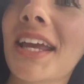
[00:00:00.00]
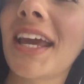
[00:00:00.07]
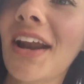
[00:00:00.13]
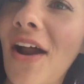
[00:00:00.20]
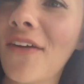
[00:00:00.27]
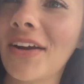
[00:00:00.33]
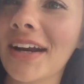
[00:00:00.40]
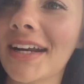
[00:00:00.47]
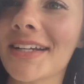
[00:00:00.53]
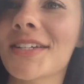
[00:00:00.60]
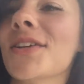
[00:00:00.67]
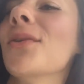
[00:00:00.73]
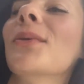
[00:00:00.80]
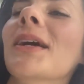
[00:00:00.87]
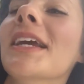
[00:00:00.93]
gate already.
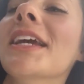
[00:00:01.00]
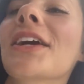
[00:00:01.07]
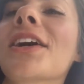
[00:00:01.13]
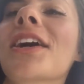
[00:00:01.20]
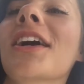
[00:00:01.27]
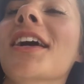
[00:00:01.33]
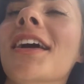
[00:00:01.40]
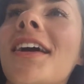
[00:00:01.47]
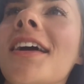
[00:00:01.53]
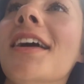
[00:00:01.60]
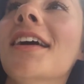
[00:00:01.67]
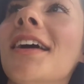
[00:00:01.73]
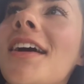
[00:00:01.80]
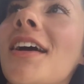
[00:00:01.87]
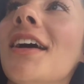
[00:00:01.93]
So we're here.
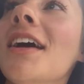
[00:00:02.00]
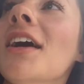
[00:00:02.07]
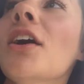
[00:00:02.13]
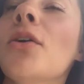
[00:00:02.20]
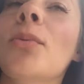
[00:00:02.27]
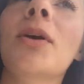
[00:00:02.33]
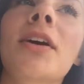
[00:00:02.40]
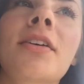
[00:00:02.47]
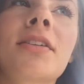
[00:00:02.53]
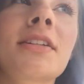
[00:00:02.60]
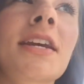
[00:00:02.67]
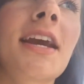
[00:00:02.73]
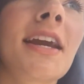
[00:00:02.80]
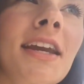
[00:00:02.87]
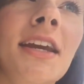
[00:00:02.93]
We're
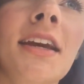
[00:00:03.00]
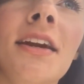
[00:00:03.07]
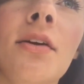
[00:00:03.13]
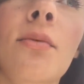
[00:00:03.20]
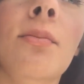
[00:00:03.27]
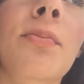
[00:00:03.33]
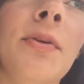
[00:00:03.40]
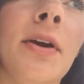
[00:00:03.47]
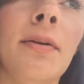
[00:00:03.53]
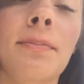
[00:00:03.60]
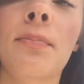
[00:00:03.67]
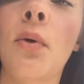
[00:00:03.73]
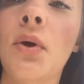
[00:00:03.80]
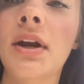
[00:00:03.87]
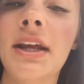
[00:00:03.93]
taking, they're
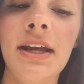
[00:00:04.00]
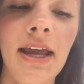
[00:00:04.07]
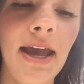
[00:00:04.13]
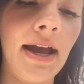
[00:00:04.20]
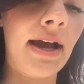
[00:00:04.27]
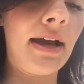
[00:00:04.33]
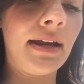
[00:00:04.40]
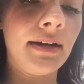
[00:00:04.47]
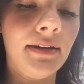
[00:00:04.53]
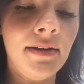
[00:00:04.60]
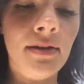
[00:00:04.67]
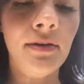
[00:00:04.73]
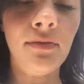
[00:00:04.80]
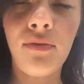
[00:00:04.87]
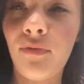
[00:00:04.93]
boarding at
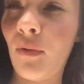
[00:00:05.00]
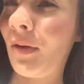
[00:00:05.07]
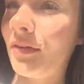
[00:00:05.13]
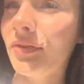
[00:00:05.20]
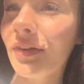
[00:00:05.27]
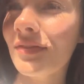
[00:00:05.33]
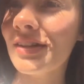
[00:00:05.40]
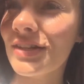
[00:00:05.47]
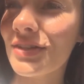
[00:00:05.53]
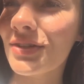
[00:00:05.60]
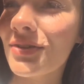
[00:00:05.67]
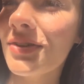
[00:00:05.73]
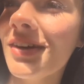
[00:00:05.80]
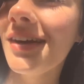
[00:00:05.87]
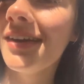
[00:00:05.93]

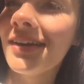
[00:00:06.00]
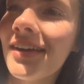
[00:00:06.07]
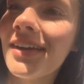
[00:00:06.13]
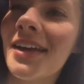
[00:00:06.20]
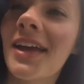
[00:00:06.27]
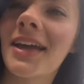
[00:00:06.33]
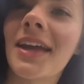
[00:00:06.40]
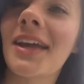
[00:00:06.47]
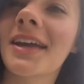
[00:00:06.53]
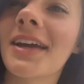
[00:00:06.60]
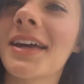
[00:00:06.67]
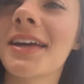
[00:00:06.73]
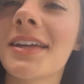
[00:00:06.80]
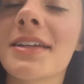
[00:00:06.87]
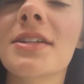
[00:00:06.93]
4.52
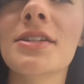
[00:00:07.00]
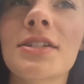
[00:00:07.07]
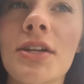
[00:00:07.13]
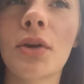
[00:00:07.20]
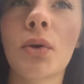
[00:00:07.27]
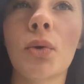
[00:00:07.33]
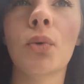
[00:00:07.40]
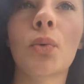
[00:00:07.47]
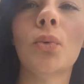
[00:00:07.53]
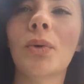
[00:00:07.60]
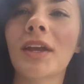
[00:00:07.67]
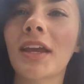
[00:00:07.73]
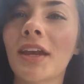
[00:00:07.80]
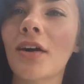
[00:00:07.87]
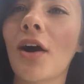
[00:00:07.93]
and
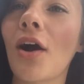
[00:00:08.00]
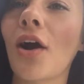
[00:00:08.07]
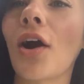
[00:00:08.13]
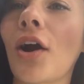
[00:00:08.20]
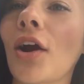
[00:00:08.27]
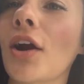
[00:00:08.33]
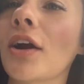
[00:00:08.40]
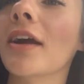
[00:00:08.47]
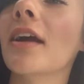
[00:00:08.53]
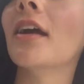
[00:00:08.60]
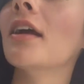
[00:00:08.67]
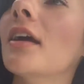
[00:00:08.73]
we are